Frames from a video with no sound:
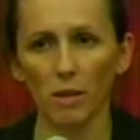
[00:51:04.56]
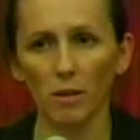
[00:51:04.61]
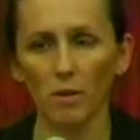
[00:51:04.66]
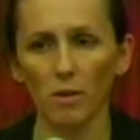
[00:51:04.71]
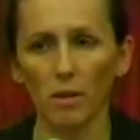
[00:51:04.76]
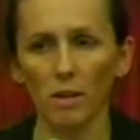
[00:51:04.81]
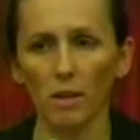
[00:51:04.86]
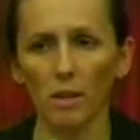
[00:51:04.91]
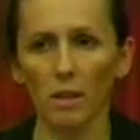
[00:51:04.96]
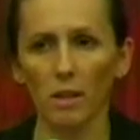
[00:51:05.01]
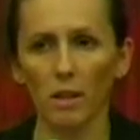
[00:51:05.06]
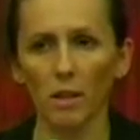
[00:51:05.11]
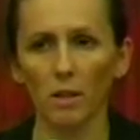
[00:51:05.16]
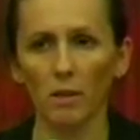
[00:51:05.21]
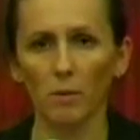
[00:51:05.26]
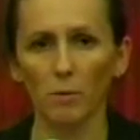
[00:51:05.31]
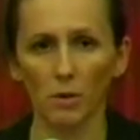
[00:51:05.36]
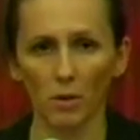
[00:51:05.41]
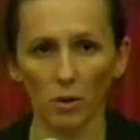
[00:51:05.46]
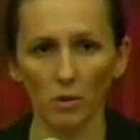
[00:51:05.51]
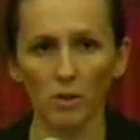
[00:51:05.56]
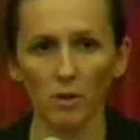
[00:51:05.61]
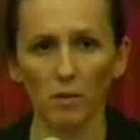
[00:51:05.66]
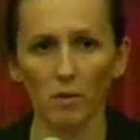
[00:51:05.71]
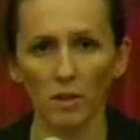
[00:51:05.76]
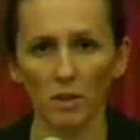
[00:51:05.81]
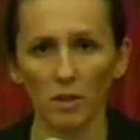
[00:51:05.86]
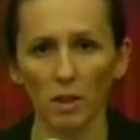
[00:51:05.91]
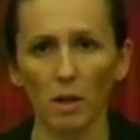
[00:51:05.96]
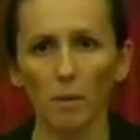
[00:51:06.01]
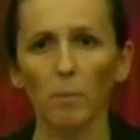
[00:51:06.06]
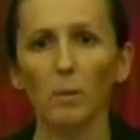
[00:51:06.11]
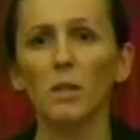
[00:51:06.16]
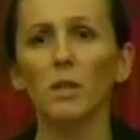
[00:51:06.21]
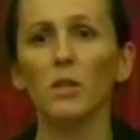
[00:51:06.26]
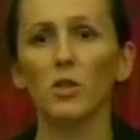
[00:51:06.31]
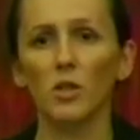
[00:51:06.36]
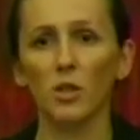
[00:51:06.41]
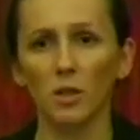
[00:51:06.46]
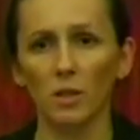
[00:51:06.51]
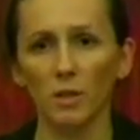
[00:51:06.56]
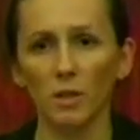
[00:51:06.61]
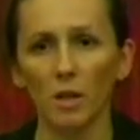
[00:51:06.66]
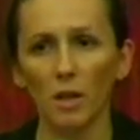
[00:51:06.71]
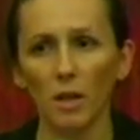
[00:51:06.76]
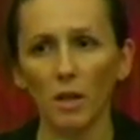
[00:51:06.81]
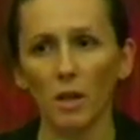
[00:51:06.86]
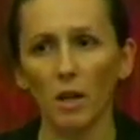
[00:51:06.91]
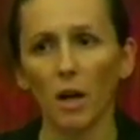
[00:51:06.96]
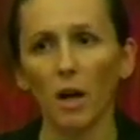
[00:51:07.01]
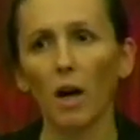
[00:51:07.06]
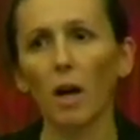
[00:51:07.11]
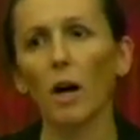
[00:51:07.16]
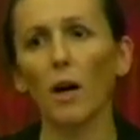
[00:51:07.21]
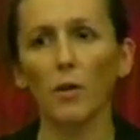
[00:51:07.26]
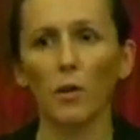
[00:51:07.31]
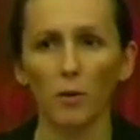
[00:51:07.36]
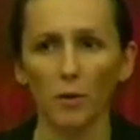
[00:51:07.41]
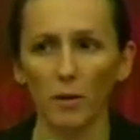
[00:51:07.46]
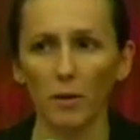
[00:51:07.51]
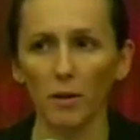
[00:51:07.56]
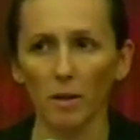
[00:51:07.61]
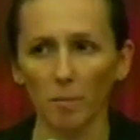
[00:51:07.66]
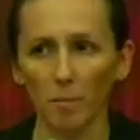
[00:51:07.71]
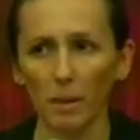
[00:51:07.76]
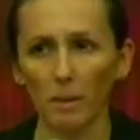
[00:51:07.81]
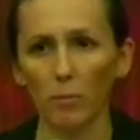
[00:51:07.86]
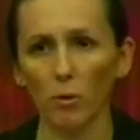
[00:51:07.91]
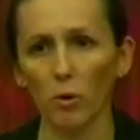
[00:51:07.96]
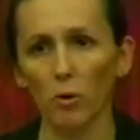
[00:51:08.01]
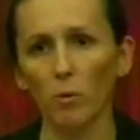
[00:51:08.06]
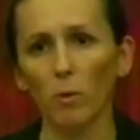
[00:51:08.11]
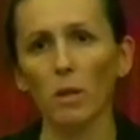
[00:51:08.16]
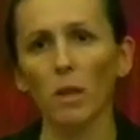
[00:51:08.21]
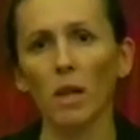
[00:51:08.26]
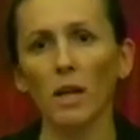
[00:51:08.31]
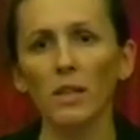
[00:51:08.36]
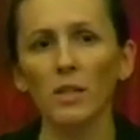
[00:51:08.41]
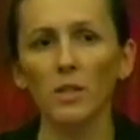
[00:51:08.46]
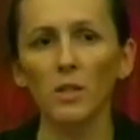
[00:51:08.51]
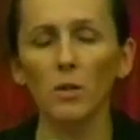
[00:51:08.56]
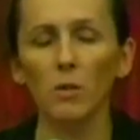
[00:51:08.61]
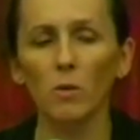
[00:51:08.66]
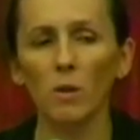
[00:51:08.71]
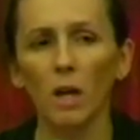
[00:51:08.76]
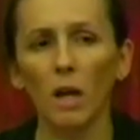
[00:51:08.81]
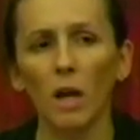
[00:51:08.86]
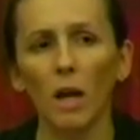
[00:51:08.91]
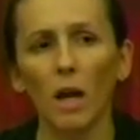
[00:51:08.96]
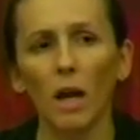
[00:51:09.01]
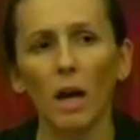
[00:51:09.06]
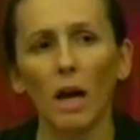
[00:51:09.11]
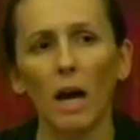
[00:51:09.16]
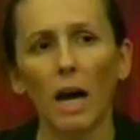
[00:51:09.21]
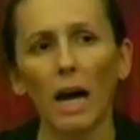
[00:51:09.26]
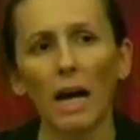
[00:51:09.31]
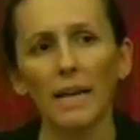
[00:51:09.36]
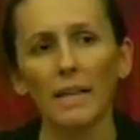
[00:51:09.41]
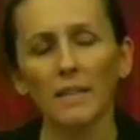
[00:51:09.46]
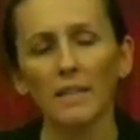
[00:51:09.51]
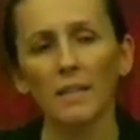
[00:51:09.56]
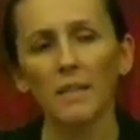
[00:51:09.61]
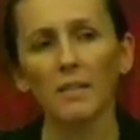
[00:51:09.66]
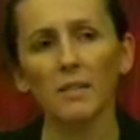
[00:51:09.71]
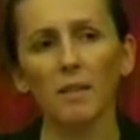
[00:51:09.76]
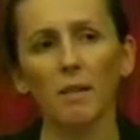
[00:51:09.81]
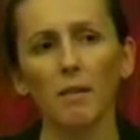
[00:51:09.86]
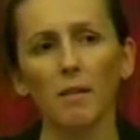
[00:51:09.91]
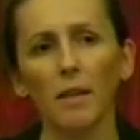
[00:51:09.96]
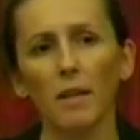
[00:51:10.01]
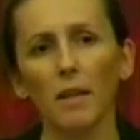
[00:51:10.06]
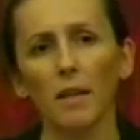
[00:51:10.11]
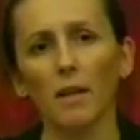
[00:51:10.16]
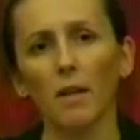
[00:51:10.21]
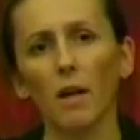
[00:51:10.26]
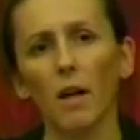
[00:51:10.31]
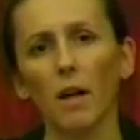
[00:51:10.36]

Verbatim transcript: the results of this competition other than the people who we'd like to. I guess here's the thing.